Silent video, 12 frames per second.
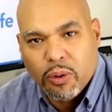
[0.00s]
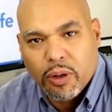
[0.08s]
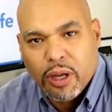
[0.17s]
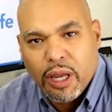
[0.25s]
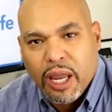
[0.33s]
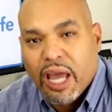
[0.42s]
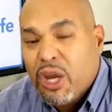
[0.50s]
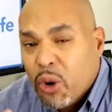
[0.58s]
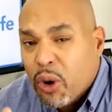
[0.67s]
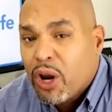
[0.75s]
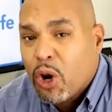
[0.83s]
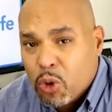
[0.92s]
And here at
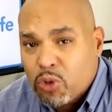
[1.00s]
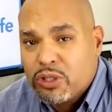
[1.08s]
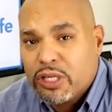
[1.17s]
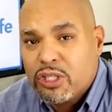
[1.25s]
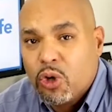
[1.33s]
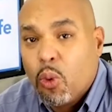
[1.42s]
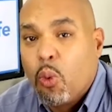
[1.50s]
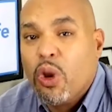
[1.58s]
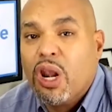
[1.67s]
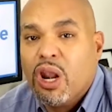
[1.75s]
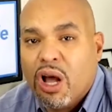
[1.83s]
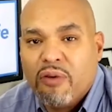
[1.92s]
Coast Dental, we
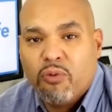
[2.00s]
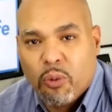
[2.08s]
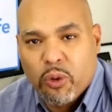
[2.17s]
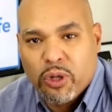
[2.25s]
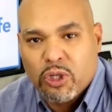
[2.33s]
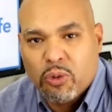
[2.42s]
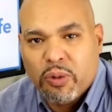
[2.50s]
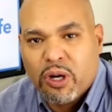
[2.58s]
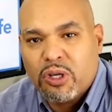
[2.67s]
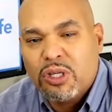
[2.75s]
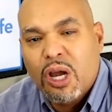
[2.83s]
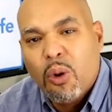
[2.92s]
love what we do because
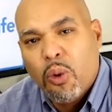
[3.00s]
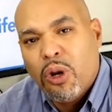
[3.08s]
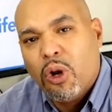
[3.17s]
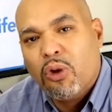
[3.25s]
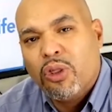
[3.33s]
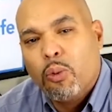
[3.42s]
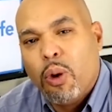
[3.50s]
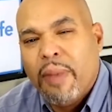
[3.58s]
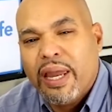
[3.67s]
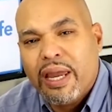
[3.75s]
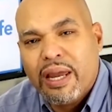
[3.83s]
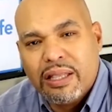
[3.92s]
we know that we're
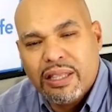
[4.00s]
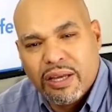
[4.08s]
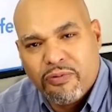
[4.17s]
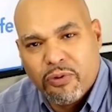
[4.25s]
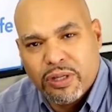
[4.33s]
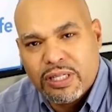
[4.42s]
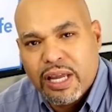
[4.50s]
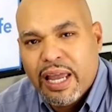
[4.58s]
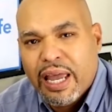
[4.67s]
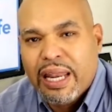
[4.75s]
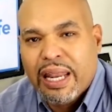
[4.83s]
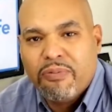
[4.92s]
making a difference
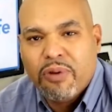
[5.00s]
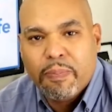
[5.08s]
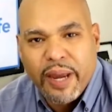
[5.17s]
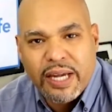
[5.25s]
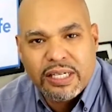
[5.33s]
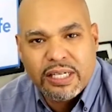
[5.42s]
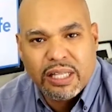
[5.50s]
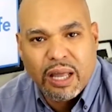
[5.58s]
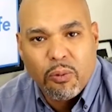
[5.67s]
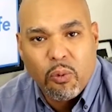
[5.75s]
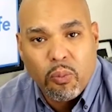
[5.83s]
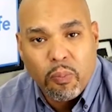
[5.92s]
in every patient
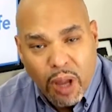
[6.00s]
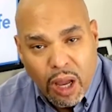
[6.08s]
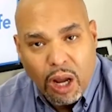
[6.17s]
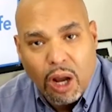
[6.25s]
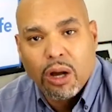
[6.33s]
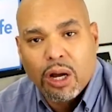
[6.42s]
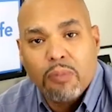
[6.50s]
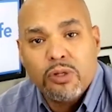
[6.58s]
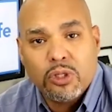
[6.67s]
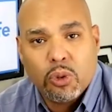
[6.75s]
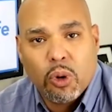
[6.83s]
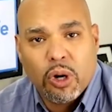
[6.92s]
that comes
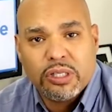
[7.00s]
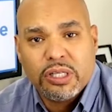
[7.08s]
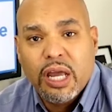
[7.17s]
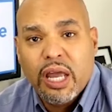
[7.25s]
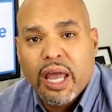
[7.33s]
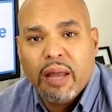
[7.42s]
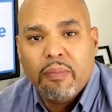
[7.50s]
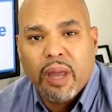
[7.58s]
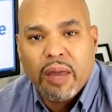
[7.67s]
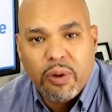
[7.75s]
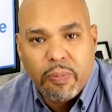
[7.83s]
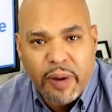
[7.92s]
through us and every
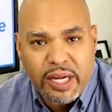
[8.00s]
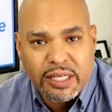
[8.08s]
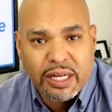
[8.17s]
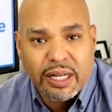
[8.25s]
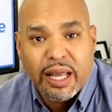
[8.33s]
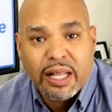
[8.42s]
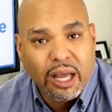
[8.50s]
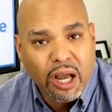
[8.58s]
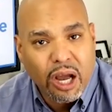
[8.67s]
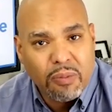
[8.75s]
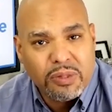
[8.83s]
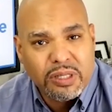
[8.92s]
patient that
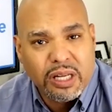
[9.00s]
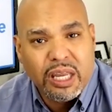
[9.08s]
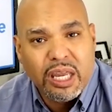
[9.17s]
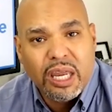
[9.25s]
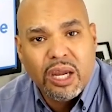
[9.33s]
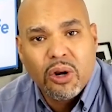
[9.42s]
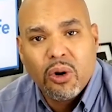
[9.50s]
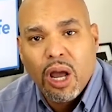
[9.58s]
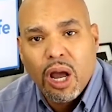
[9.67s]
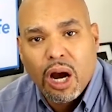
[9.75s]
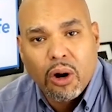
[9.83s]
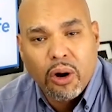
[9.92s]
comes and hear
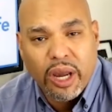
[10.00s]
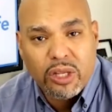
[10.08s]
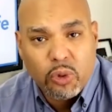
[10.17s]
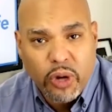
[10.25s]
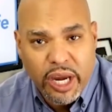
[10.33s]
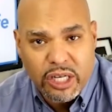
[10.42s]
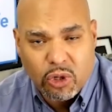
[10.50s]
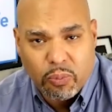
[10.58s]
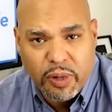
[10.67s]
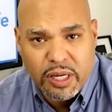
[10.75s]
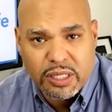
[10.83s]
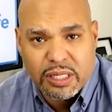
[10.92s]
our educational
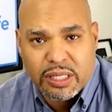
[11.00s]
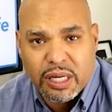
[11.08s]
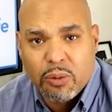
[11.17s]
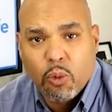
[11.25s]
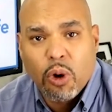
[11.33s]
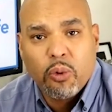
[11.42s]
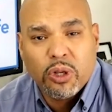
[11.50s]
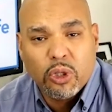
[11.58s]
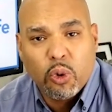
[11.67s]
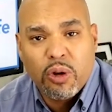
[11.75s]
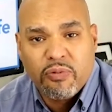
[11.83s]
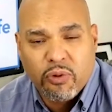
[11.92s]
pieces and what we're doing
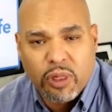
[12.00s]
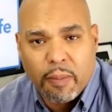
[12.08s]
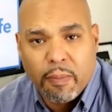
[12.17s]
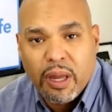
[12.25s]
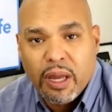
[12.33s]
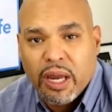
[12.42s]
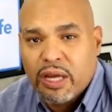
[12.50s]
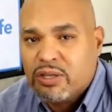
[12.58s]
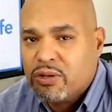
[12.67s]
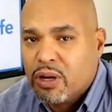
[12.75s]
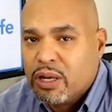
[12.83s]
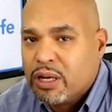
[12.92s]
for them is
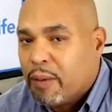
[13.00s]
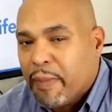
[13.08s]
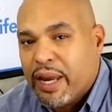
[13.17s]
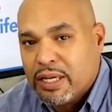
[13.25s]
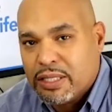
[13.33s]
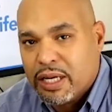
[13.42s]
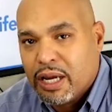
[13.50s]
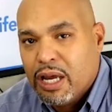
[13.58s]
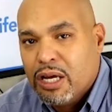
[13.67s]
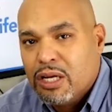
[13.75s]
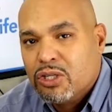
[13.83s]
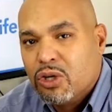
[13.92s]
amazing.
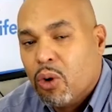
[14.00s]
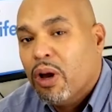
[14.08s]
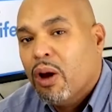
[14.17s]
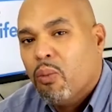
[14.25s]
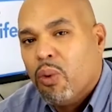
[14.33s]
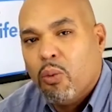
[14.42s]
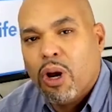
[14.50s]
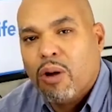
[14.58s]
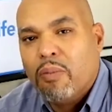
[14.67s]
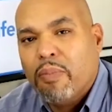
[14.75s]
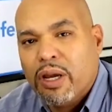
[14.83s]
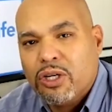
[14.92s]
So we want to
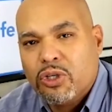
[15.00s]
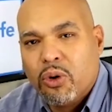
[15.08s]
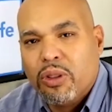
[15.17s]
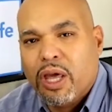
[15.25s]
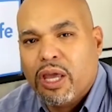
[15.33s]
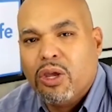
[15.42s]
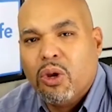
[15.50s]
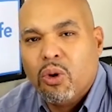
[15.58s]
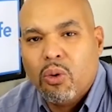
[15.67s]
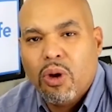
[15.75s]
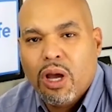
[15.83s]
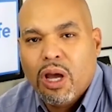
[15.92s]
make sure that
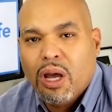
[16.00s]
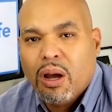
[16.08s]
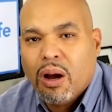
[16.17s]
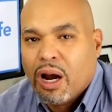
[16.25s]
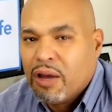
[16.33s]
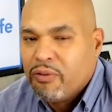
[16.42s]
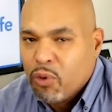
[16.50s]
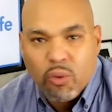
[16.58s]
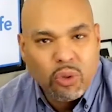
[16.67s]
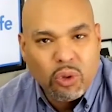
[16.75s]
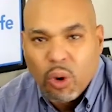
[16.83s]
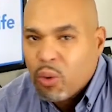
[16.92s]
if you
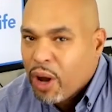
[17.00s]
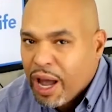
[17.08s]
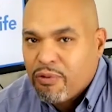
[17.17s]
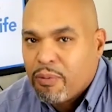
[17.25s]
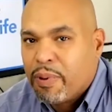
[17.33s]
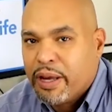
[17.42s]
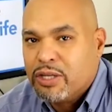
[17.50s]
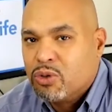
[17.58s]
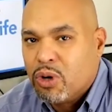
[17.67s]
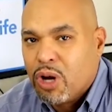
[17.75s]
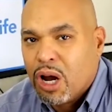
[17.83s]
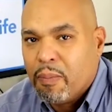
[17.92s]
don't have a place to
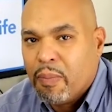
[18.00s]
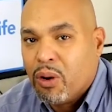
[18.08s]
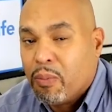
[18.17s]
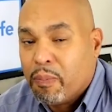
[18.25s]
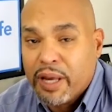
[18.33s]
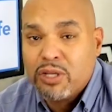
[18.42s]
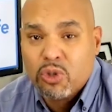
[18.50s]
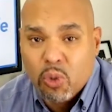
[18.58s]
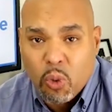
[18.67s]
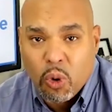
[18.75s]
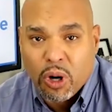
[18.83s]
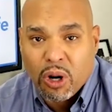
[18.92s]
come and a place to
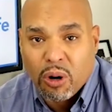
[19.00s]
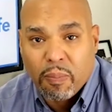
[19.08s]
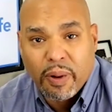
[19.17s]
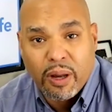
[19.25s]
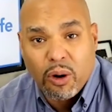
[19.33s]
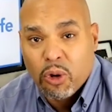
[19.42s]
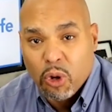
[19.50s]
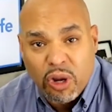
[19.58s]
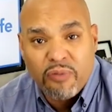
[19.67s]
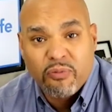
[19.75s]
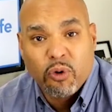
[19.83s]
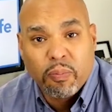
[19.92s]
work or you're looking
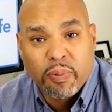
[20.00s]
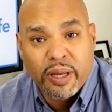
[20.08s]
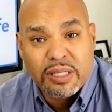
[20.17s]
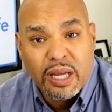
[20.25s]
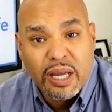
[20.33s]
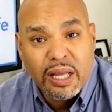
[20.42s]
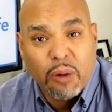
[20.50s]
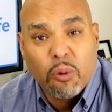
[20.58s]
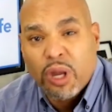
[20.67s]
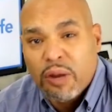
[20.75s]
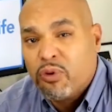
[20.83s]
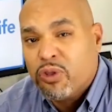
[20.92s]
for a place that will give
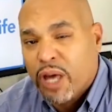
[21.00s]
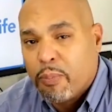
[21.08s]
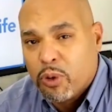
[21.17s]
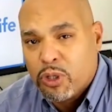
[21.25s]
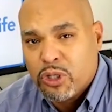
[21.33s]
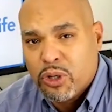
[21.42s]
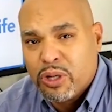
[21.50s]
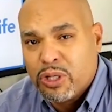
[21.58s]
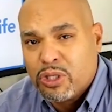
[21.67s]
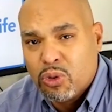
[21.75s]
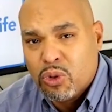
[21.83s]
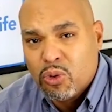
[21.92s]
you the opportunity to
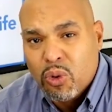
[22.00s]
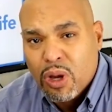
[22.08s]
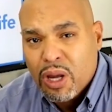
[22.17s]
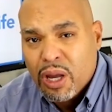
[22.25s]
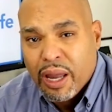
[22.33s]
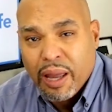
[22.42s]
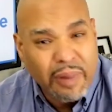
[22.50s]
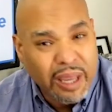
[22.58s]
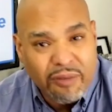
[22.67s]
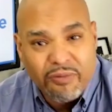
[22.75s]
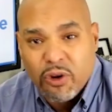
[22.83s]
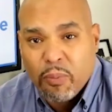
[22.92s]
do and
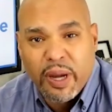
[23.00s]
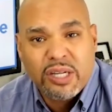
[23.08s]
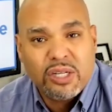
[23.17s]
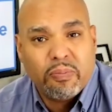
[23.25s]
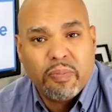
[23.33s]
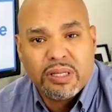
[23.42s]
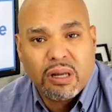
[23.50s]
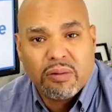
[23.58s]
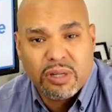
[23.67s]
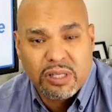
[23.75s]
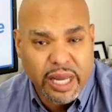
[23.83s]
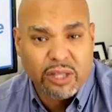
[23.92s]
give your patient the best
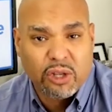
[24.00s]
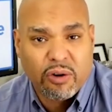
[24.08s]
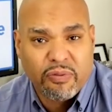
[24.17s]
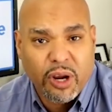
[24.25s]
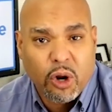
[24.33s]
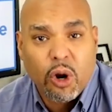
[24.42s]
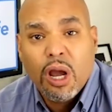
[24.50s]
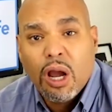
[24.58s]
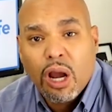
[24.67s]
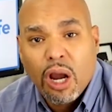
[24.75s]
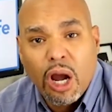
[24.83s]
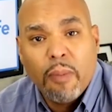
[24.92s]
standard of care,
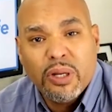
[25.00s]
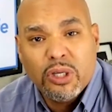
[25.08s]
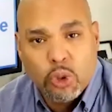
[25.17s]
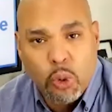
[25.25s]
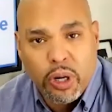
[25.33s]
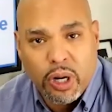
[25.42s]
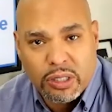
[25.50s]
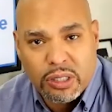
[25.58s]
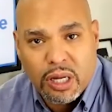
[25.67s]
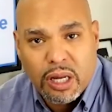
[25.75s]
come and join us.